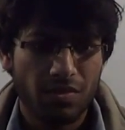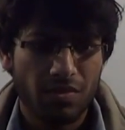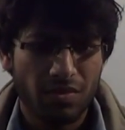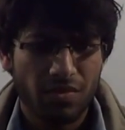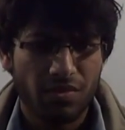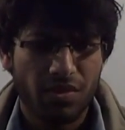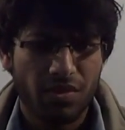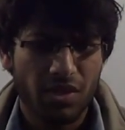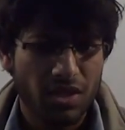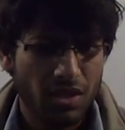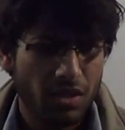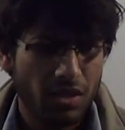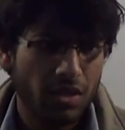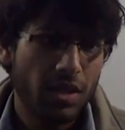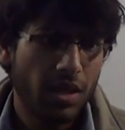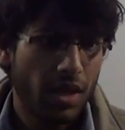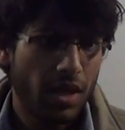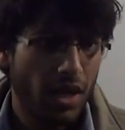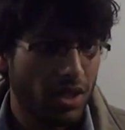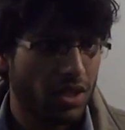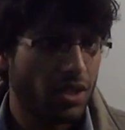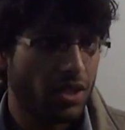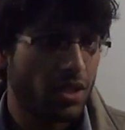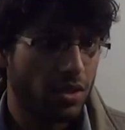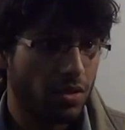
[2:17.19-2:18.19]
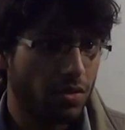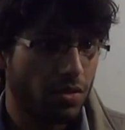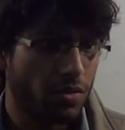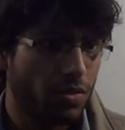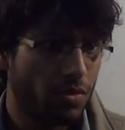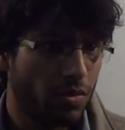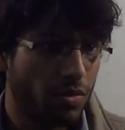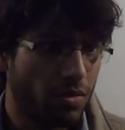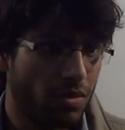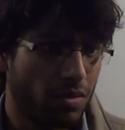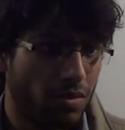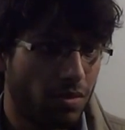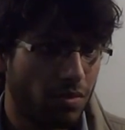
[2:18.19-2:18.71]
first they asked us
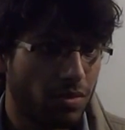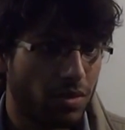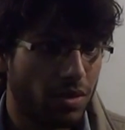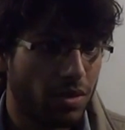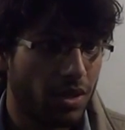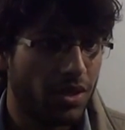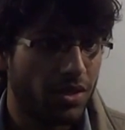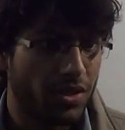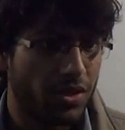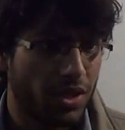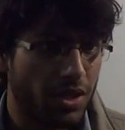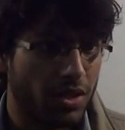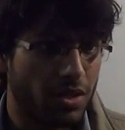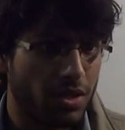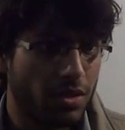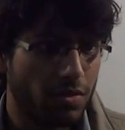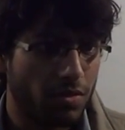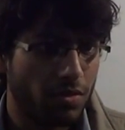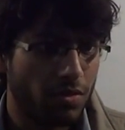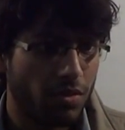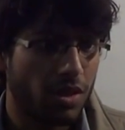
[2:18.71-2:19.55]
the interest,